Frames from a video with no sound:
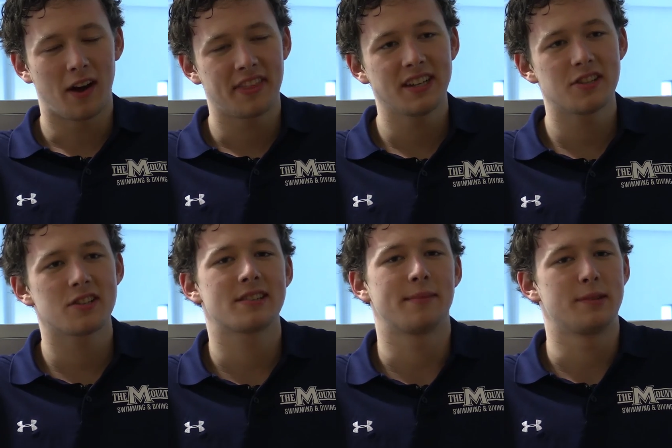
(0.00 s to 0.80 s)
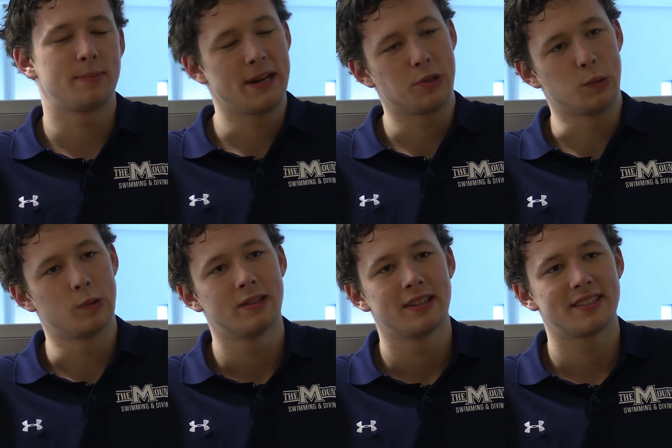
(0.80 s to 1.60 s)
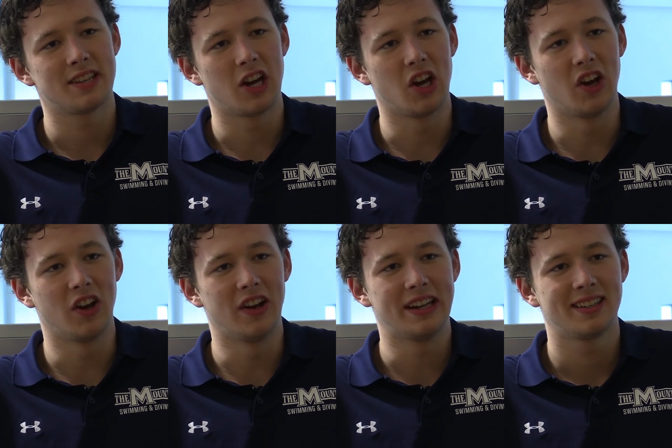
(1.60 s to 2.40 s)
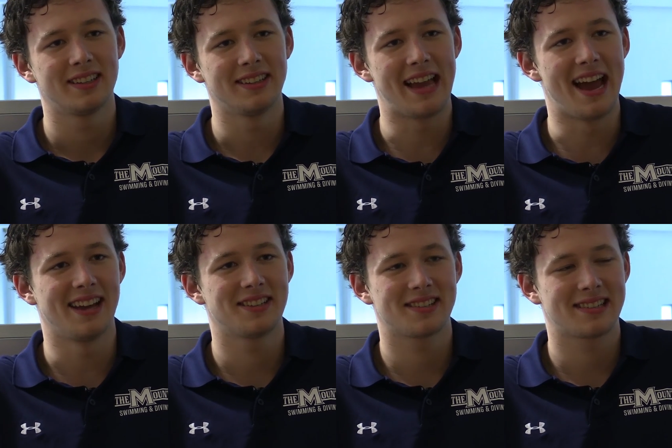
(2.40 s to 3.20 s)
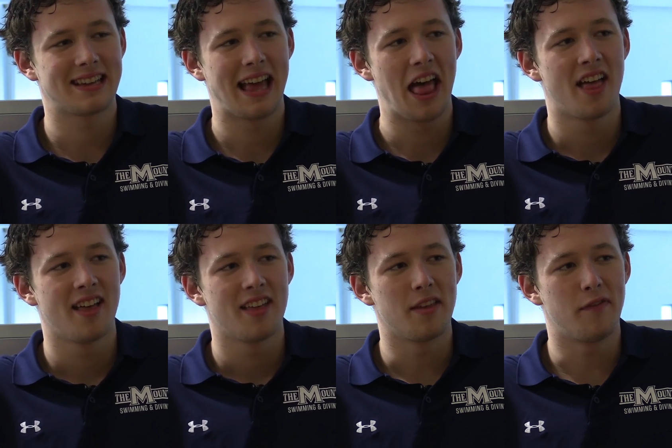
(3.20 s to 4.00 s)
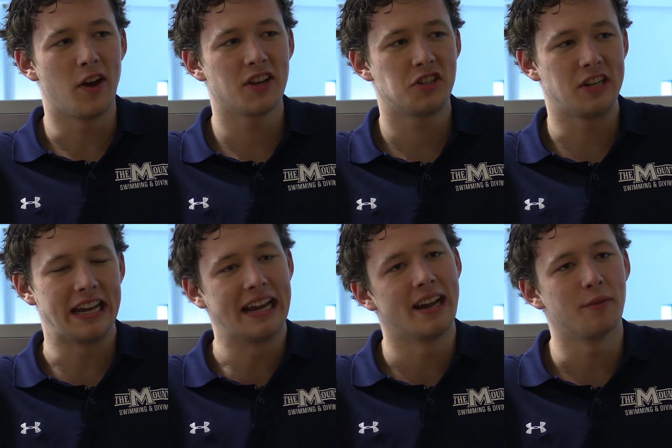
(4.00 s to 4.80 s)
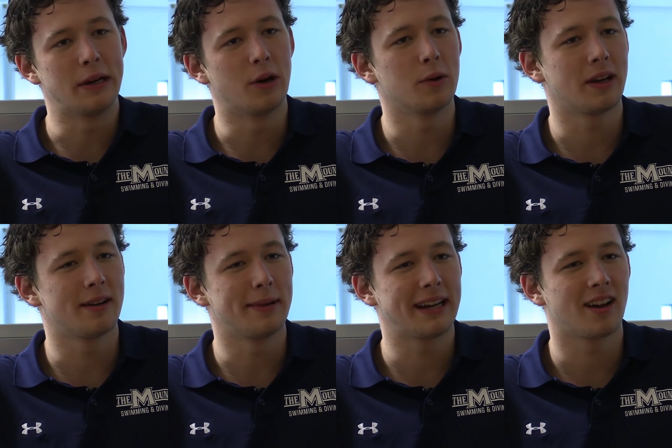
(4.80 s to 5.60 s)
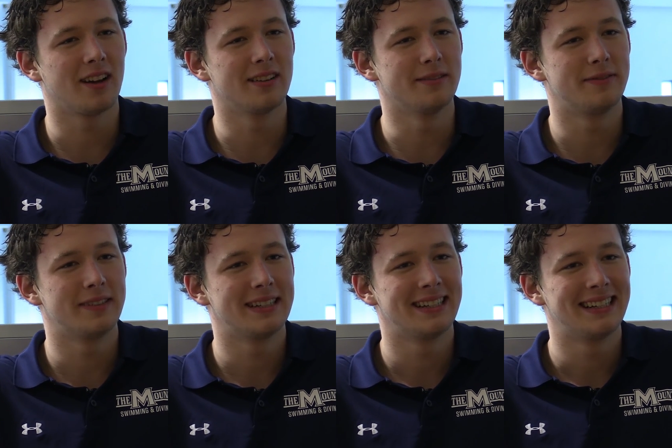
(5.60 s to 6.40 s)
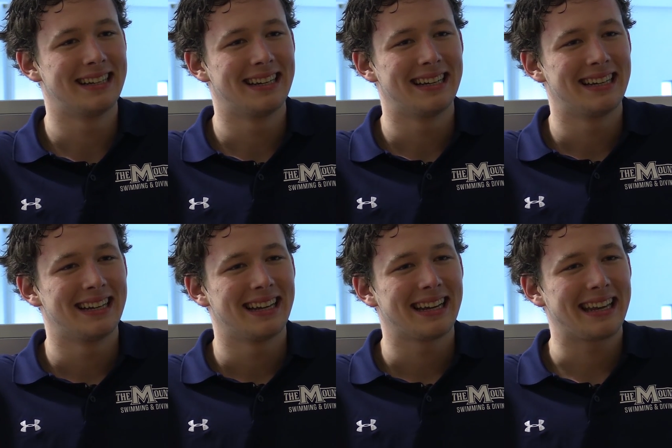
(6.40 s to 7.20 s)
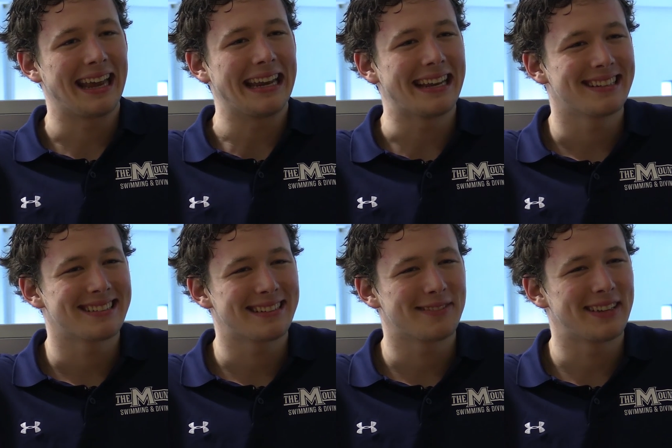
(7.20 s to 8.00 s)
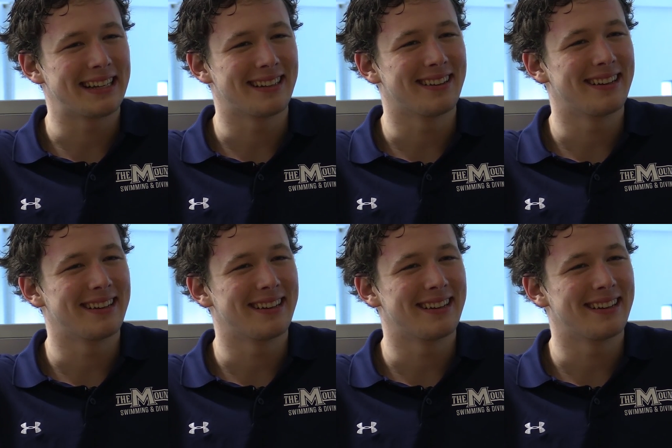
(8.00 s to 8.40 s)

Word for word: I think it's just something special. So yeah, it's the first year we're all going to be kind of getting into something.